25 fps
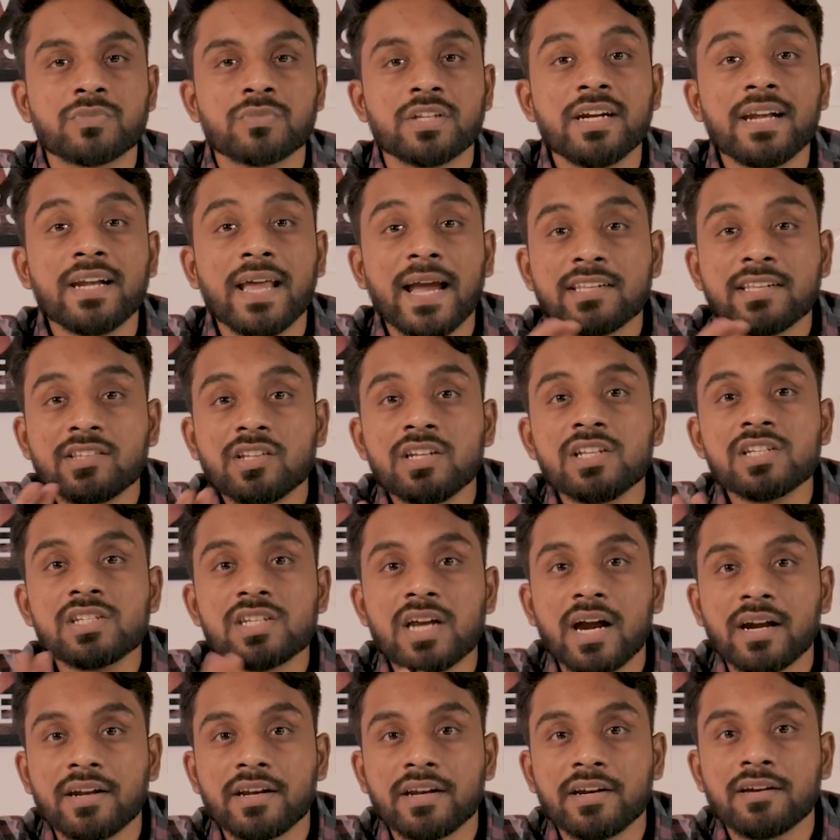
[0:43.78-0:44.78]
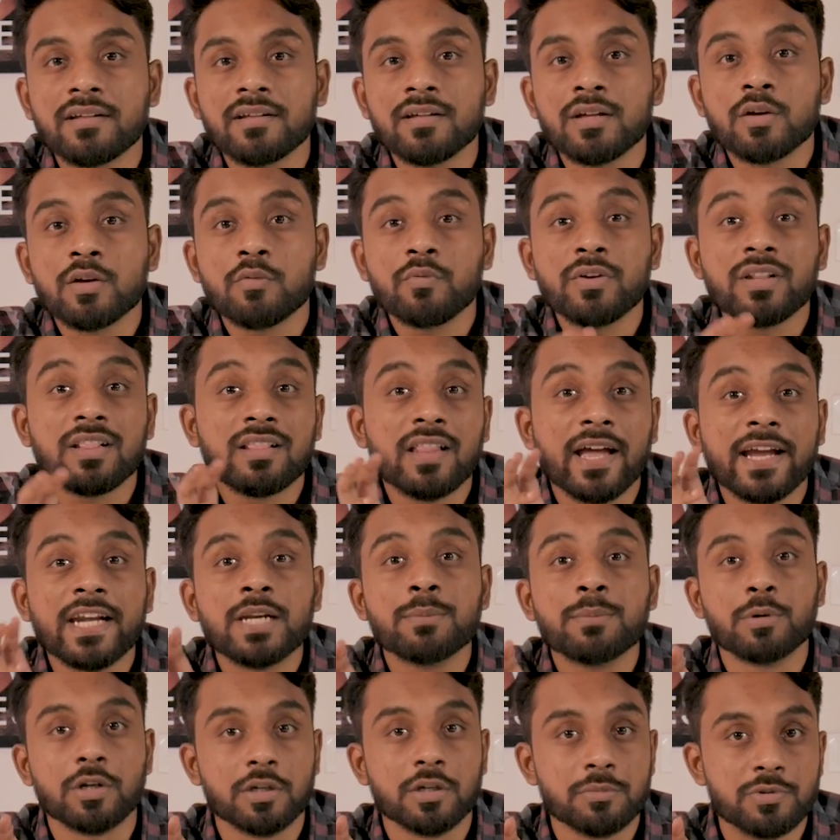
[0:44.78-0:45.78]
It actually started with
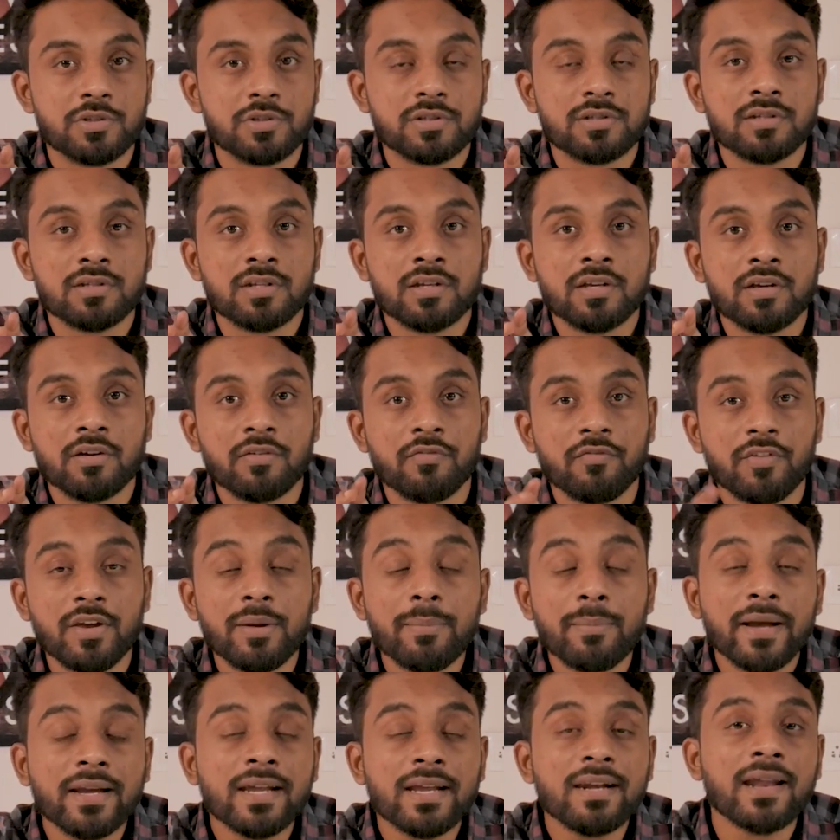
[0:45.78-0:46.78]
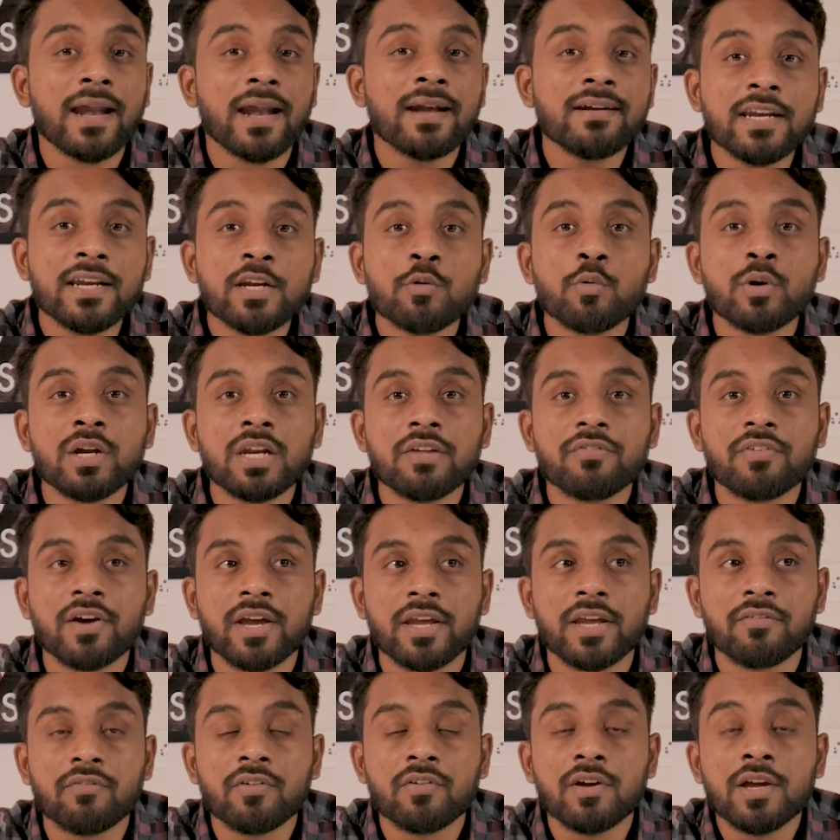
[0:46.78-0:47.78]
light bulbs. Way back in
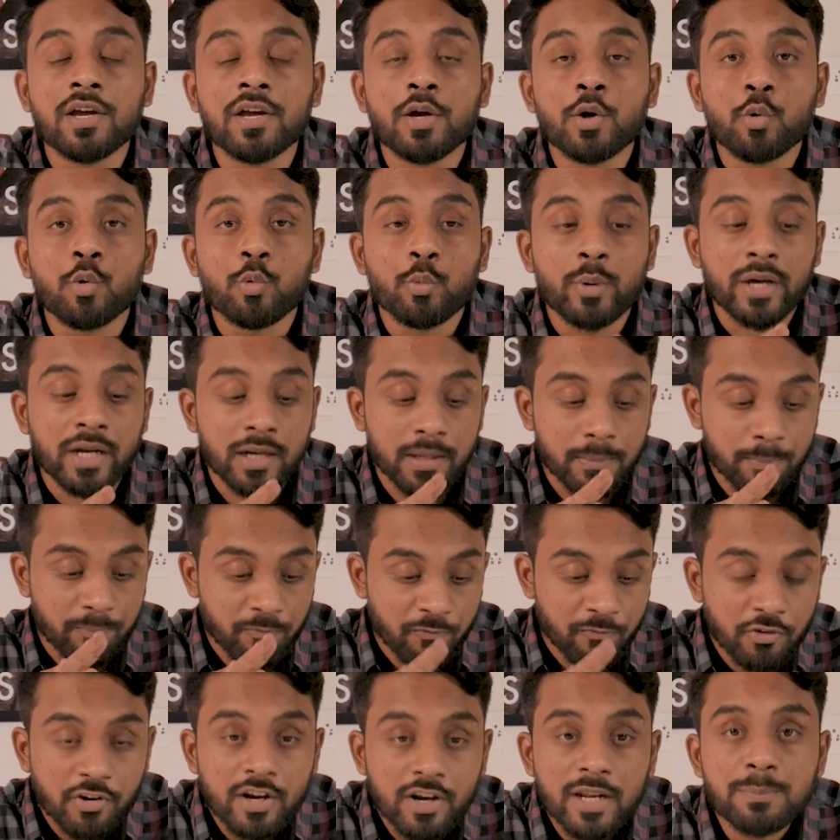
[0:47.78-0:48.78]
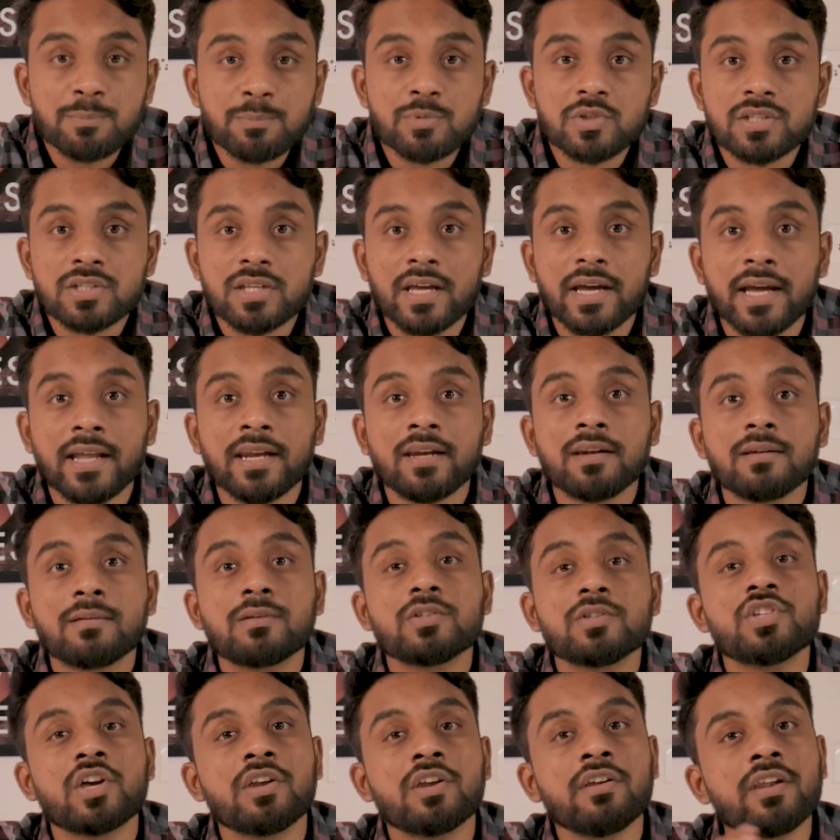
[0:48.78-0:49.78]
1925, when Philips and
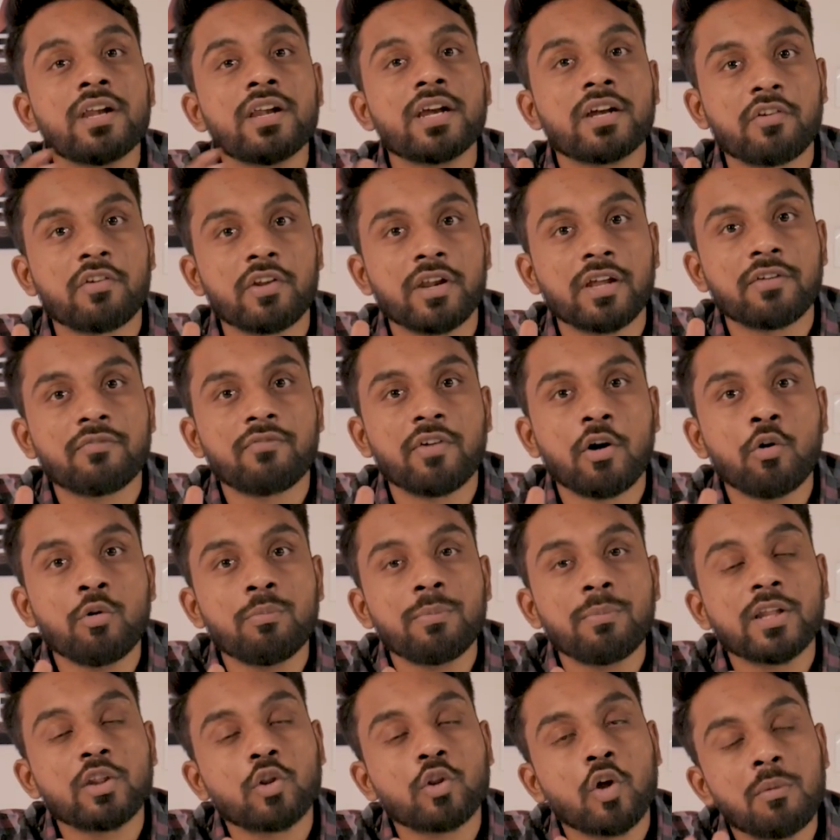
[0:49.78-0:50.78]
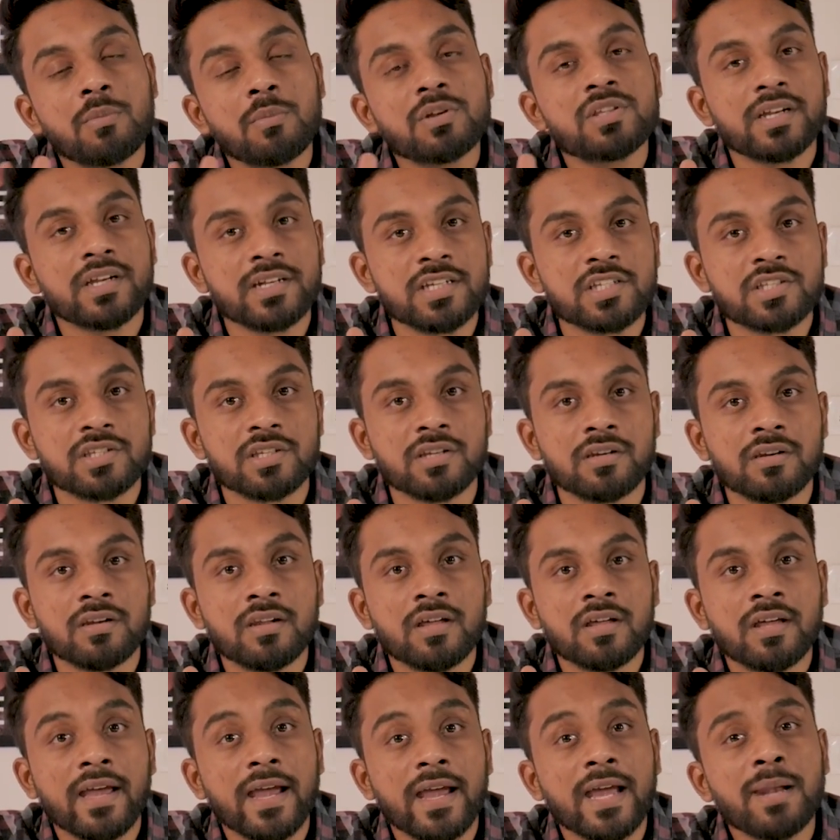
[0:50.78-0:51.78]
General Electric, founded by Thomas Edison,
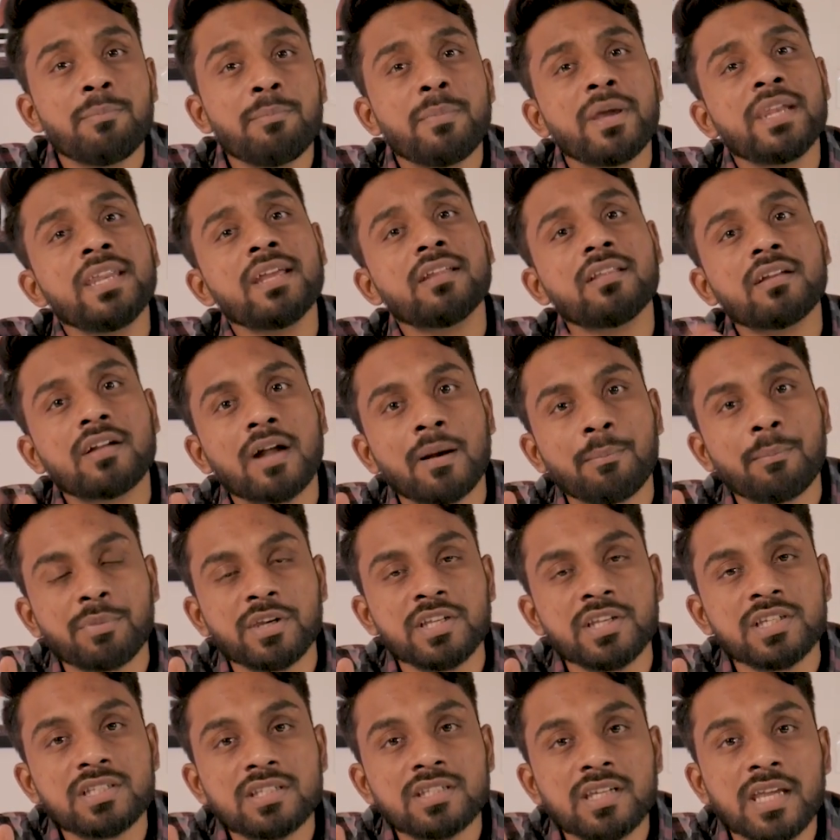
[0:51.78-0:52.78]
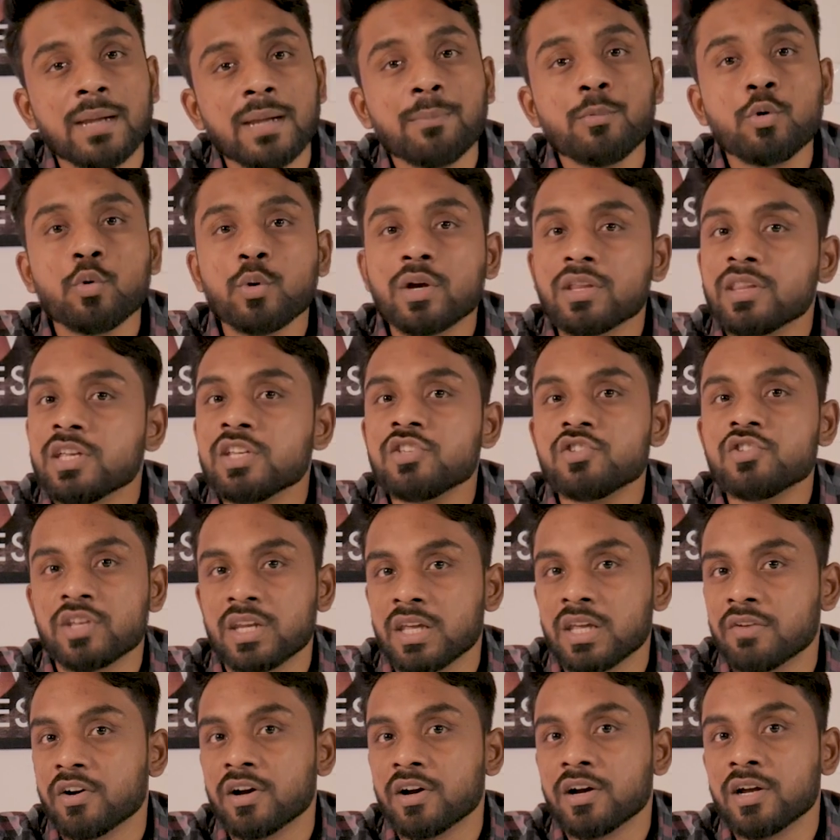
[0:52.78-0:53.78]
and many other companies came together in
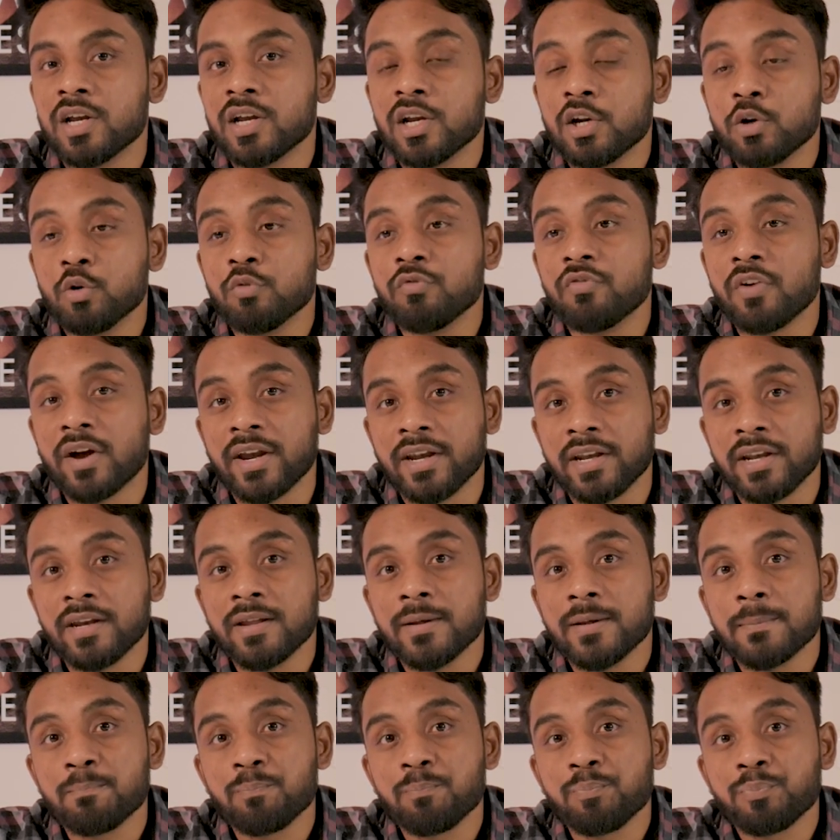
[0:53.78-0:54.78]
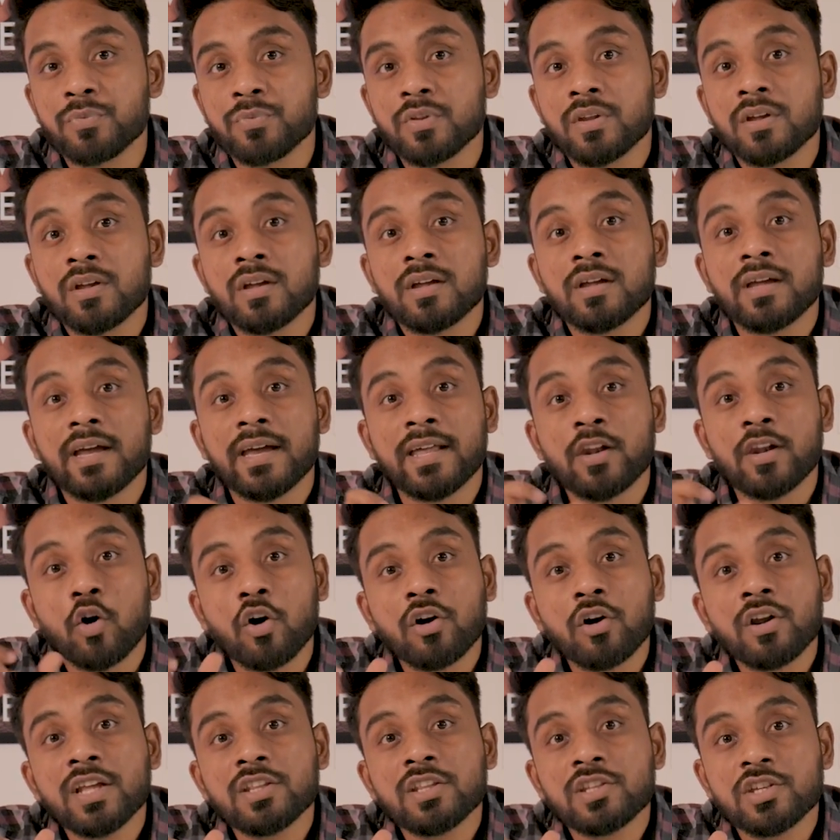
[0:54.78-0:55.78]
Geneva to find an
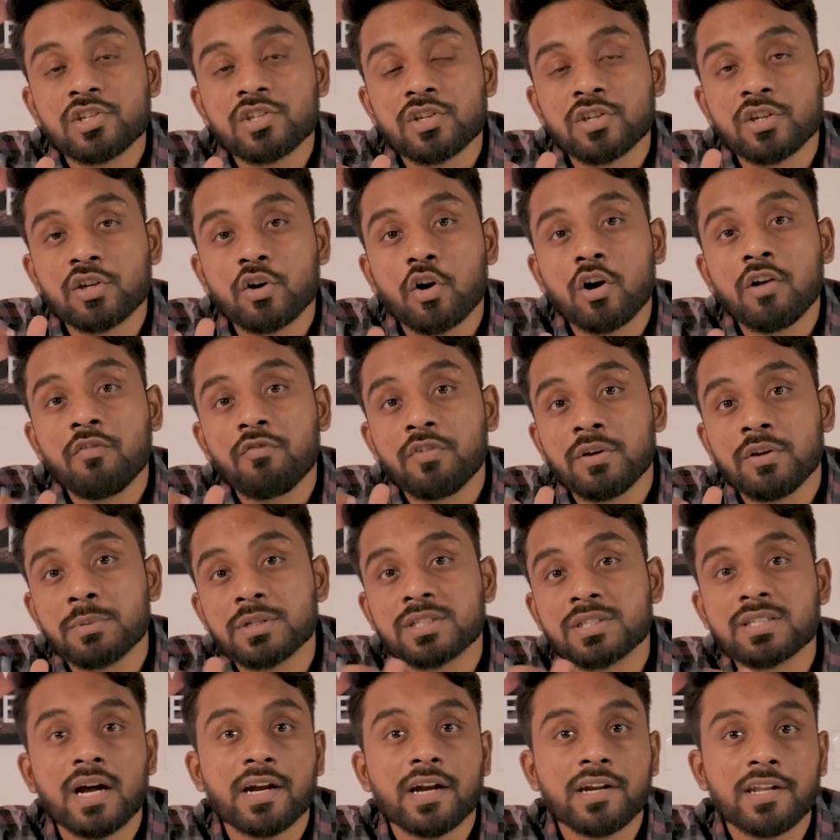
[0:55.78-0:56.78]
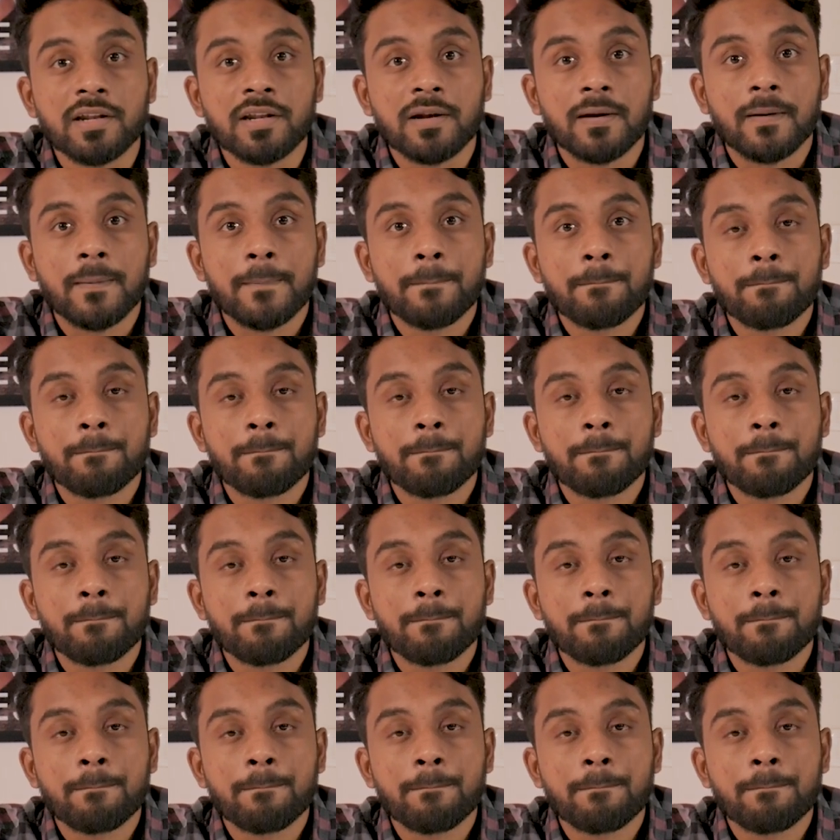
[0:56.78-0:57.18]
organization called Phoebus Cartel.